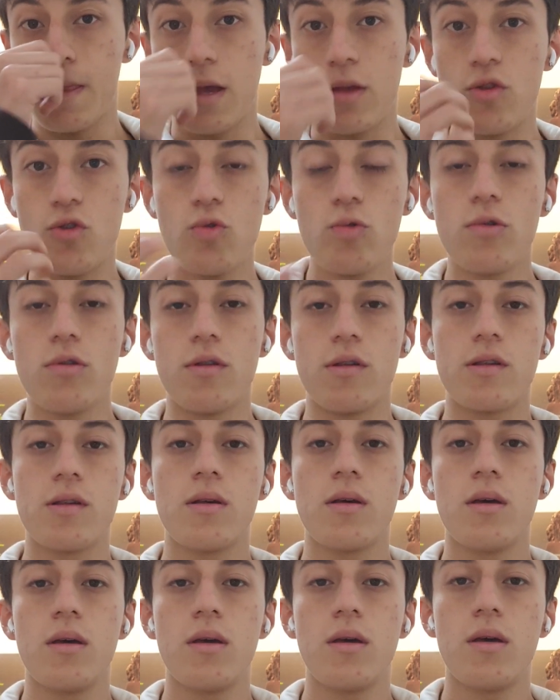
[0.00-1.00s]
tools,
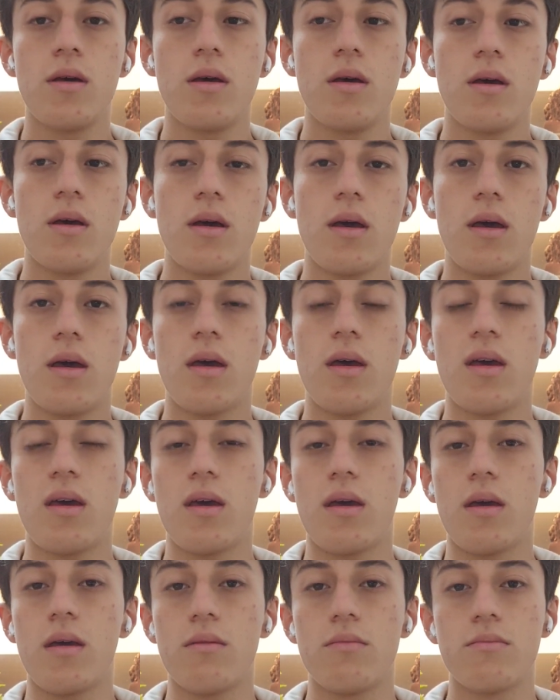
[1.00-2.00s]

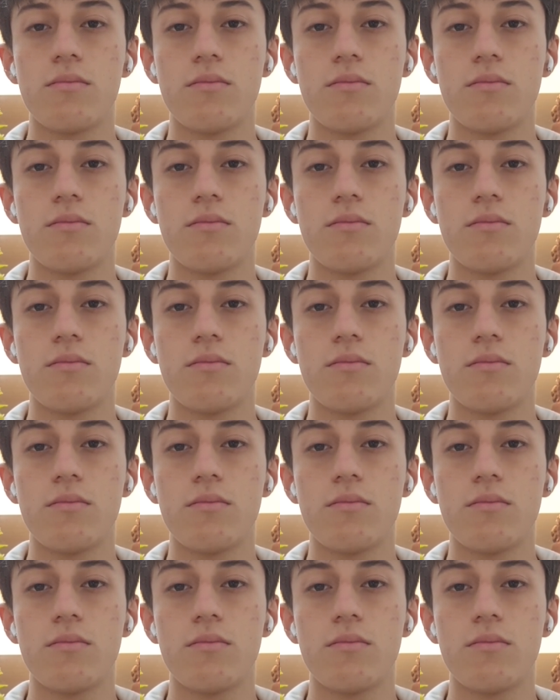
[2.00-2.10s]
uh,